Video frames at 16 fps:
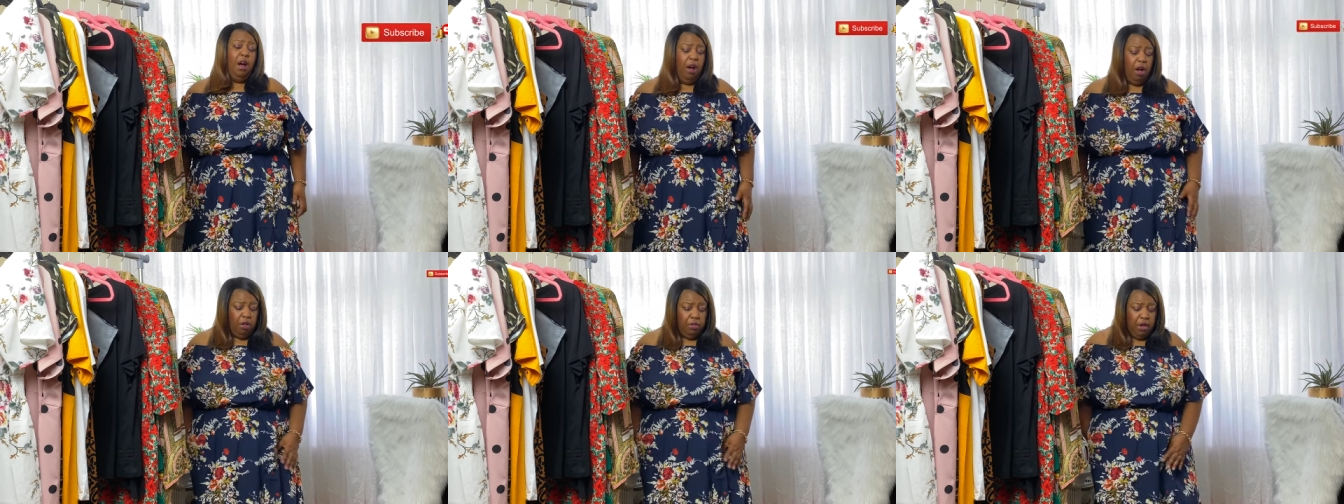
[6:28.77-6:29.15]

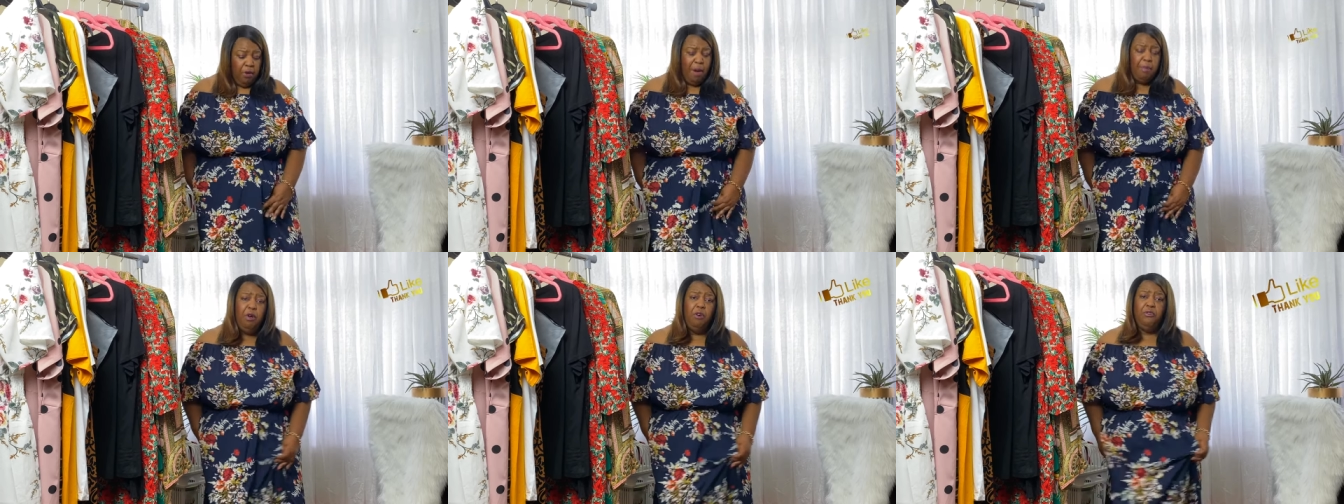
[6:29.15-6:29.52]
Although
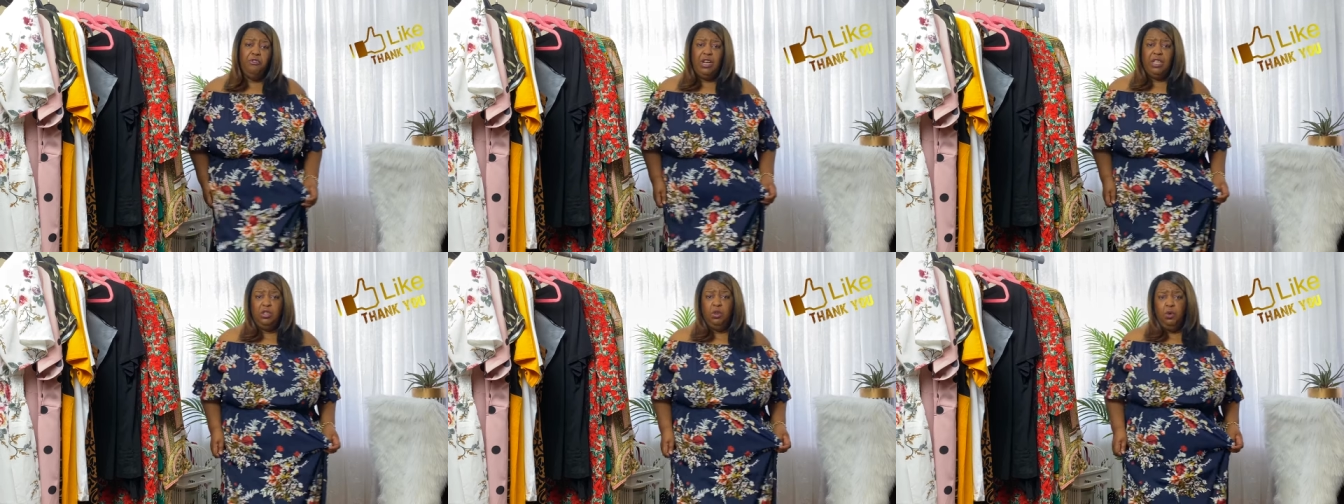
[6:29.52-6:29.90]
I'm not
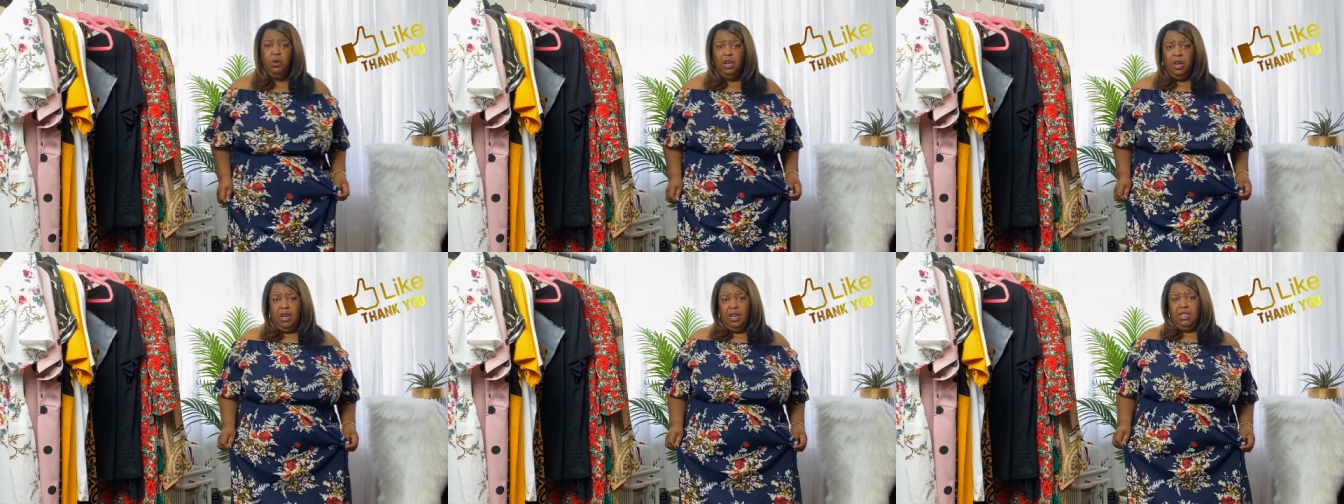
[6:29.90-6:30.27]
very tall,
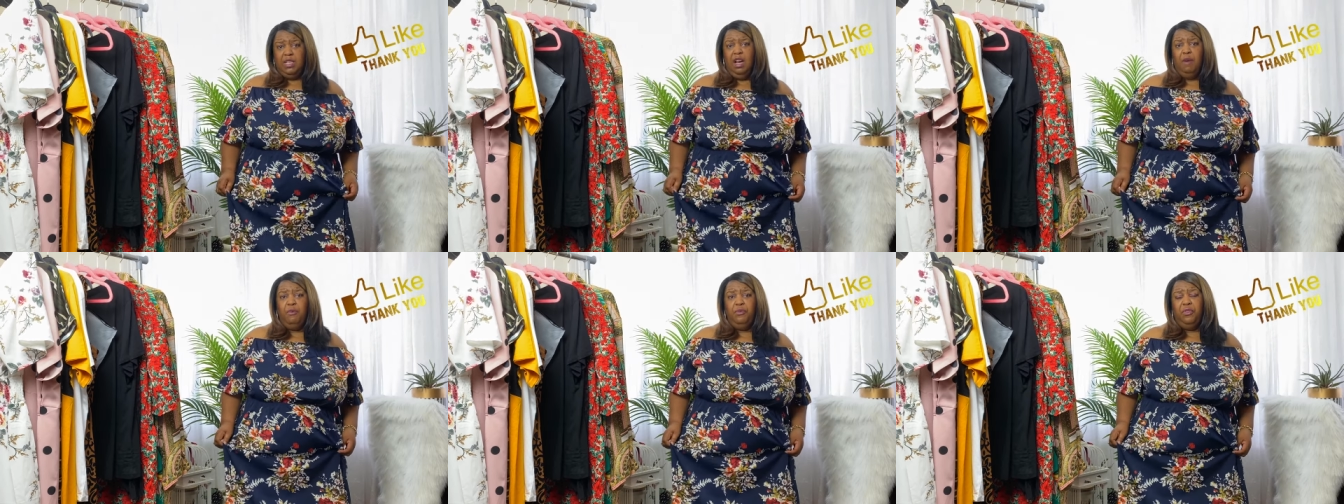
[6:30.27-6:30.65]
guys.
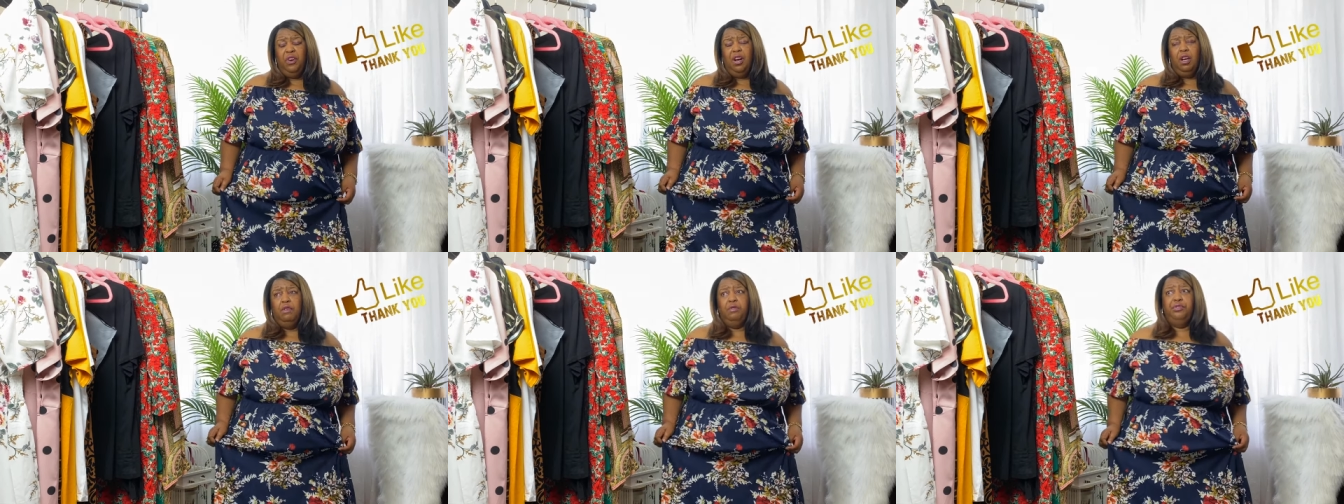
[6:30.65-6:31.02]
I'm
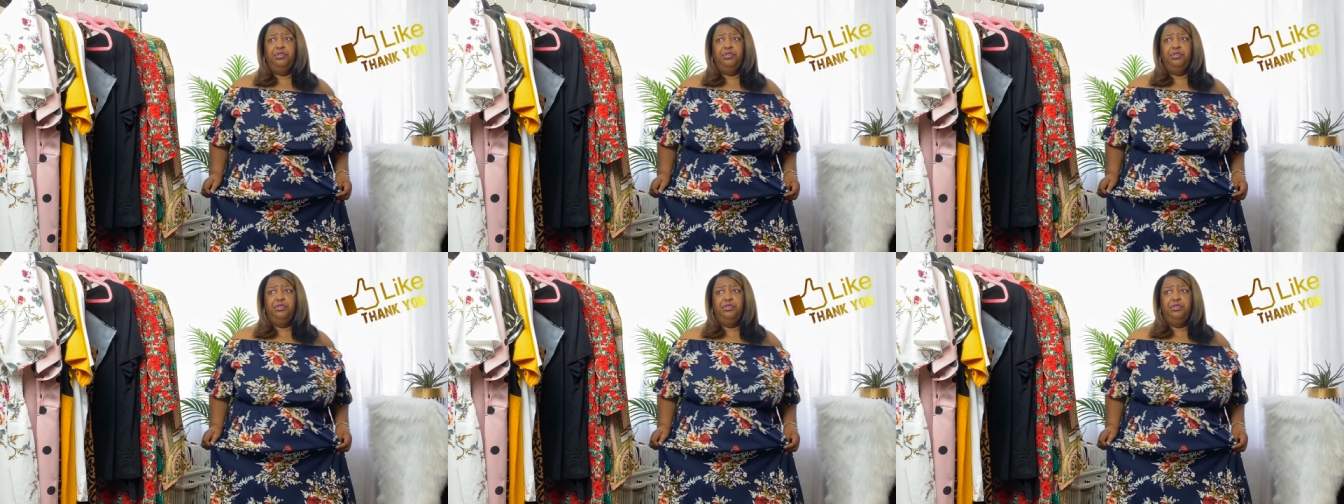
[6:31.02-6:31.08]
five